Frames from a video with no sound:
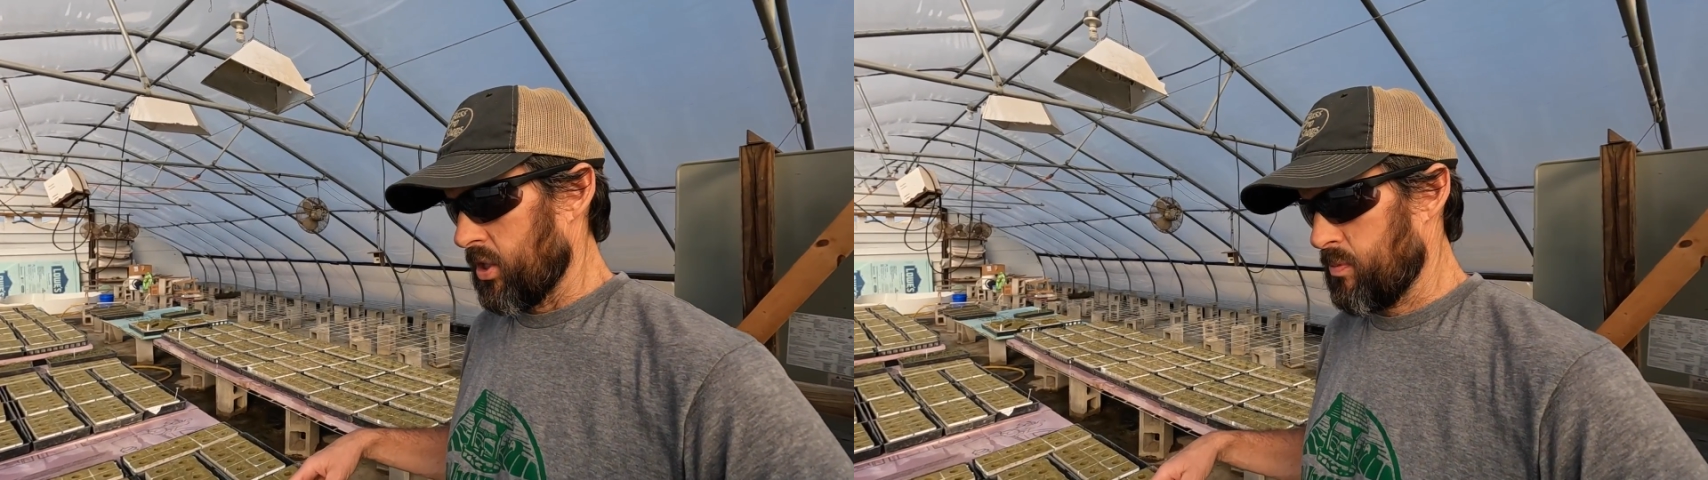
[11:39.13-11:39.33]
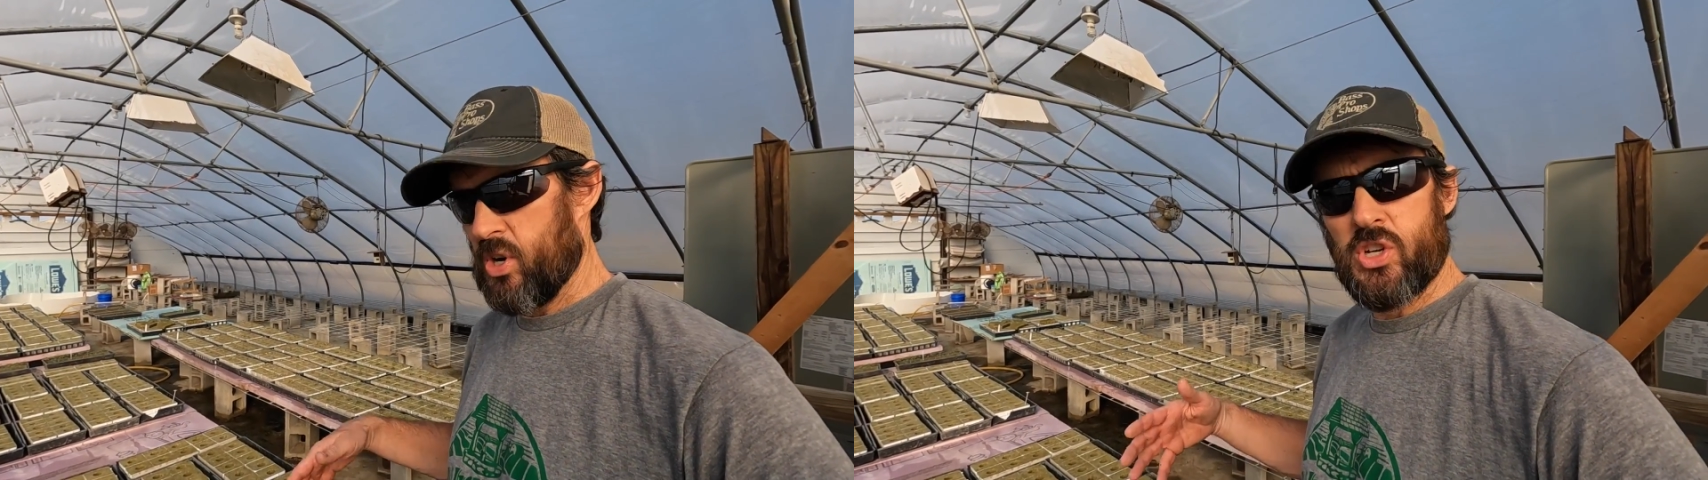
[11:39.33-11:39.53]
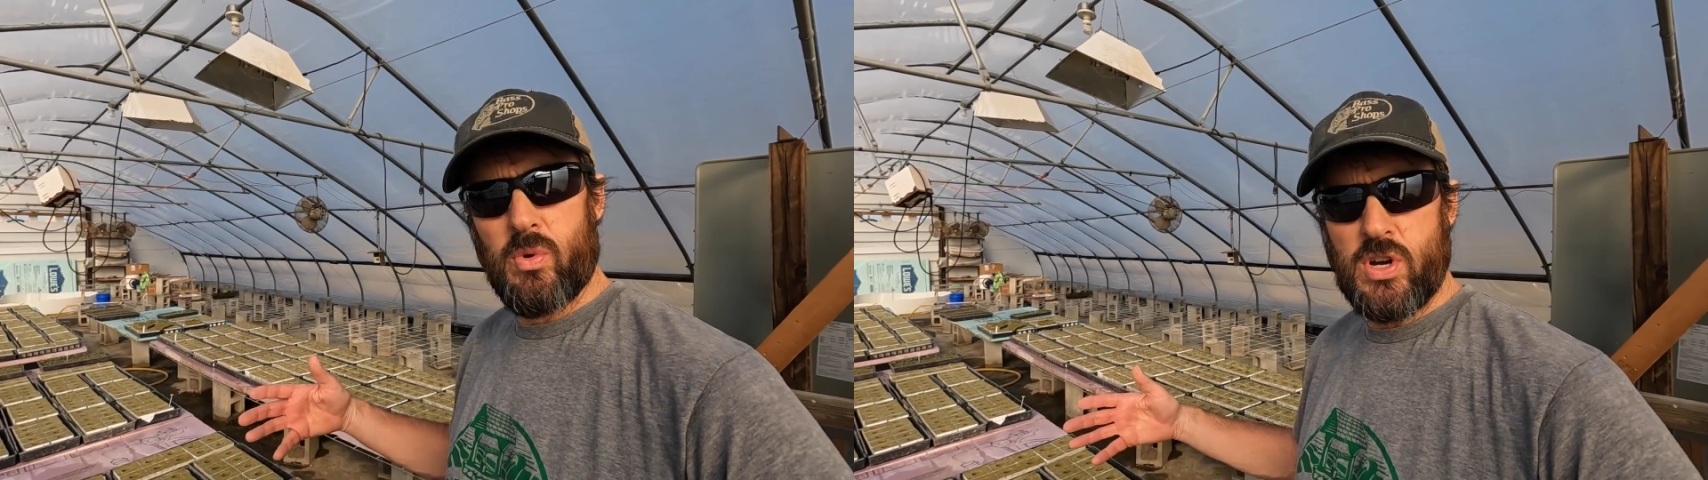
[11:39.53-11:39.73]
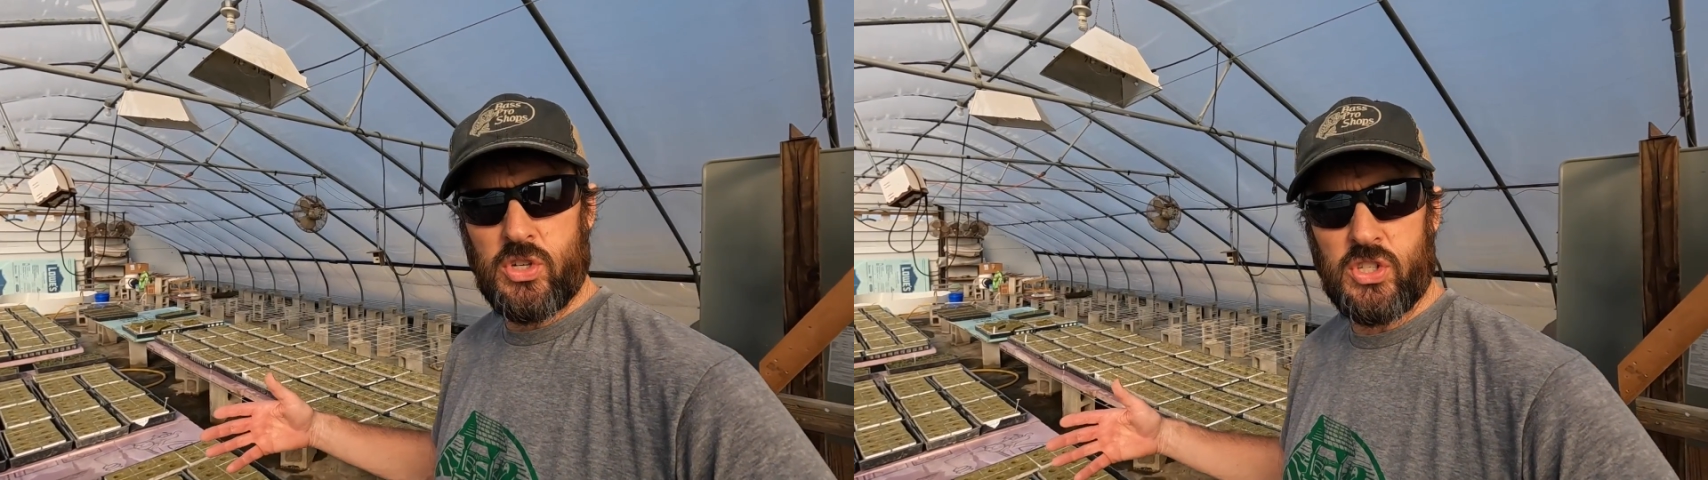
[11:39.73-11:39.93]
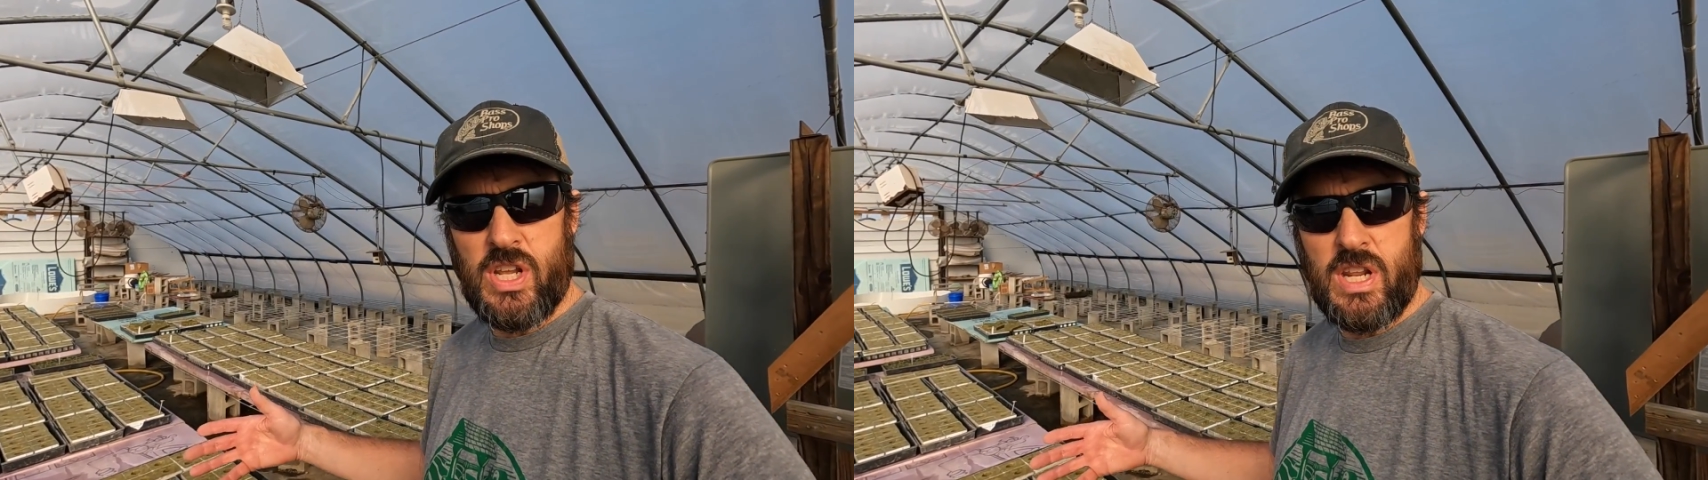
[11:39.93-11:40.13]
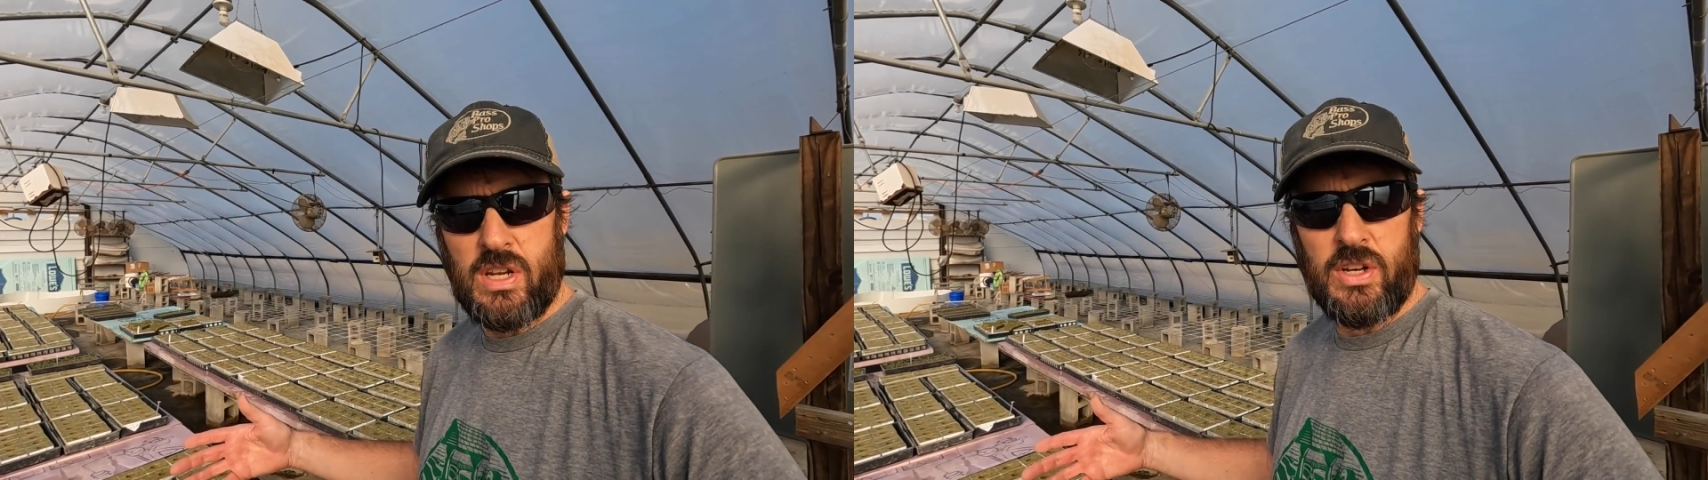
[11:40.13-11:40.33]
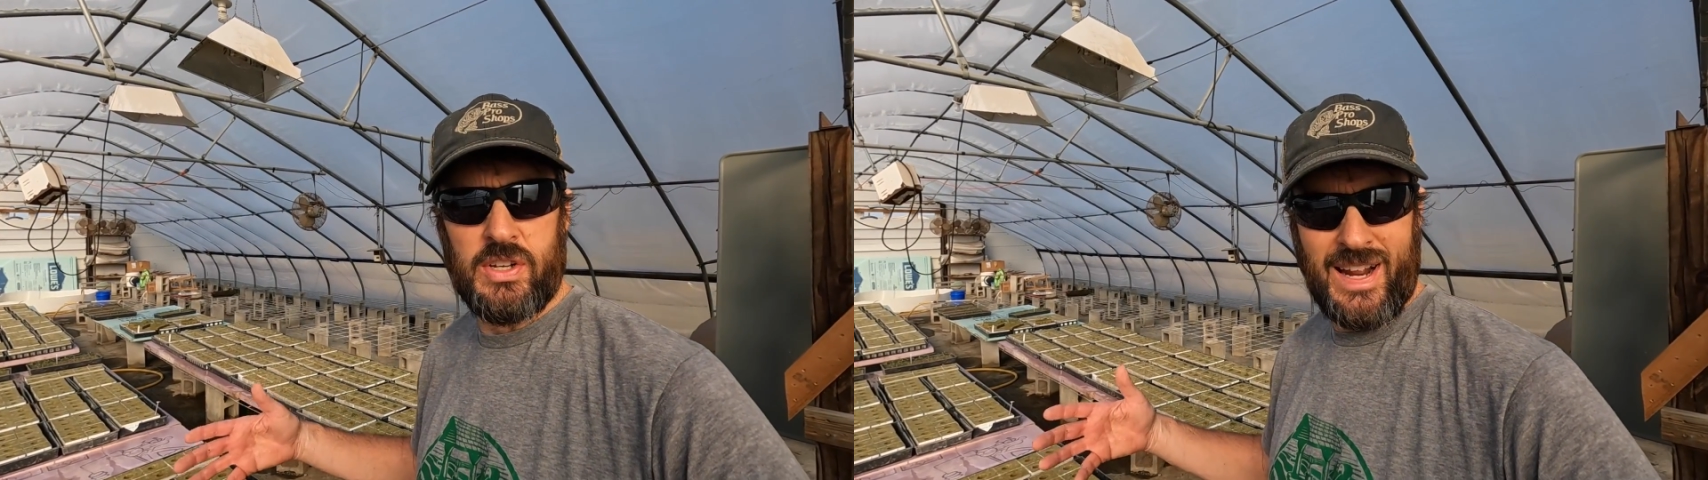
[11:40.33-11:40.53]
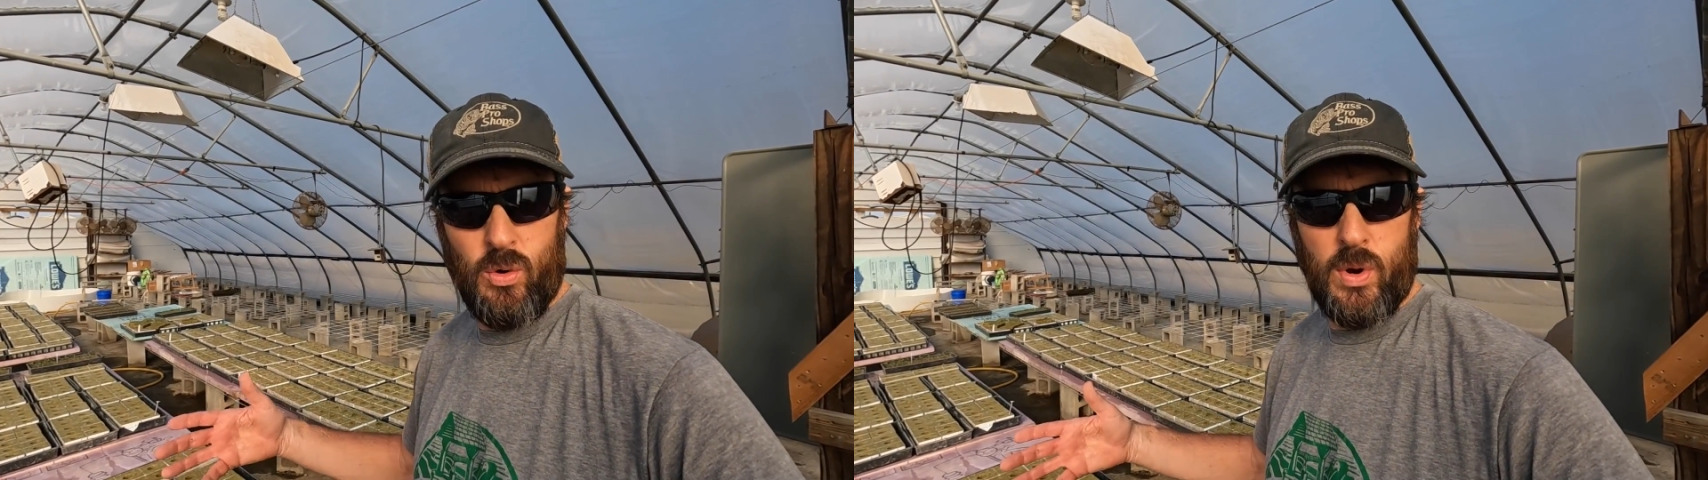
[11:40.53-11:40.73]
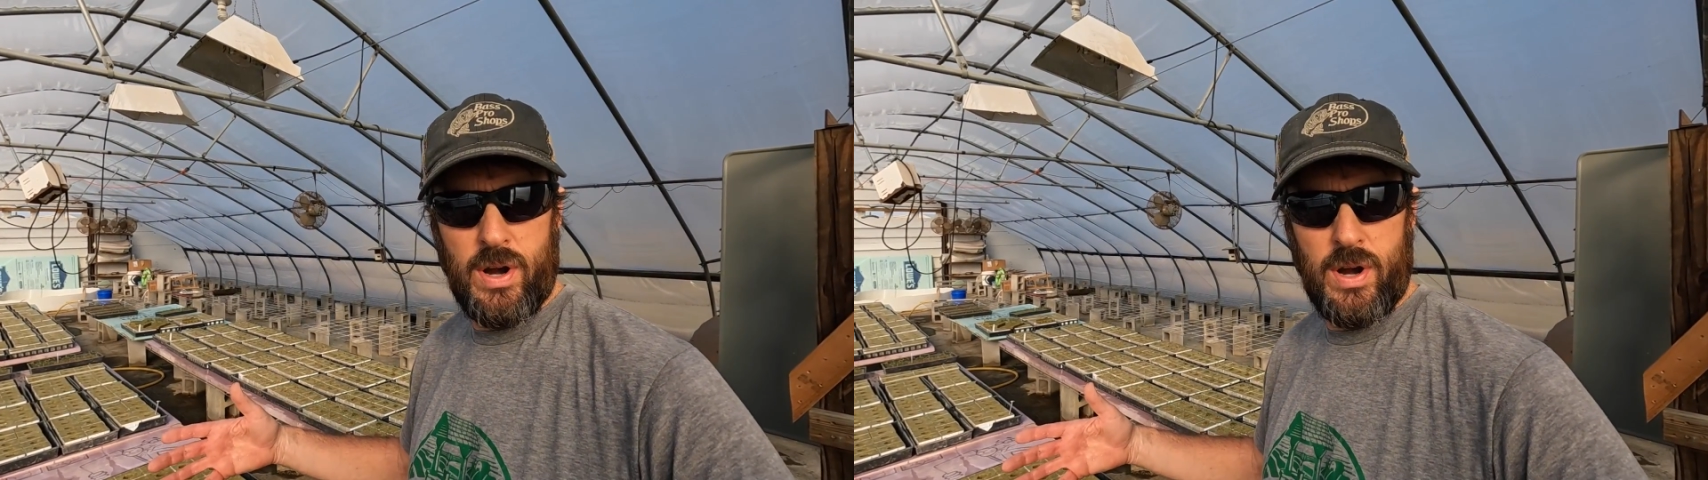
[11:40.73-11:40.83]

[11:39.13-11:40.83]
especially when you're seeding in a dead of